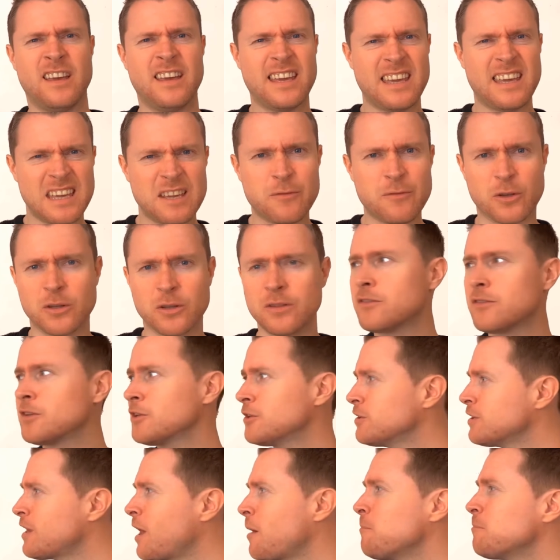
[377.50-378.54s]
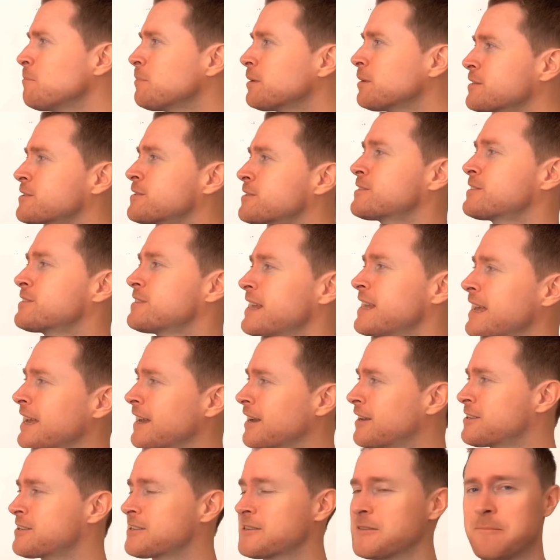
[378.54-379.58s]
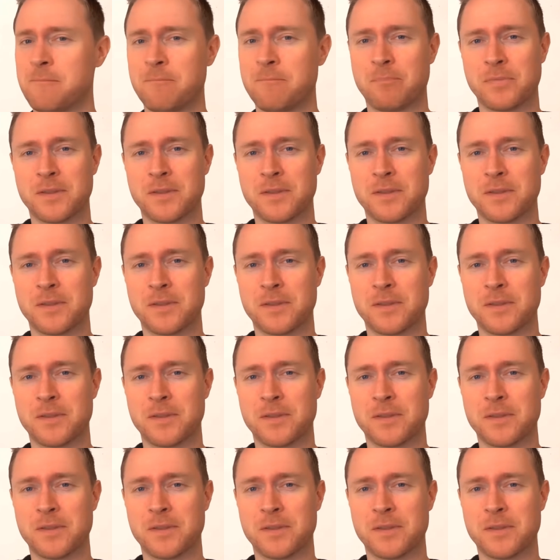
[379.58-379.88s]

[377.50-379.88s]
Even the number 6,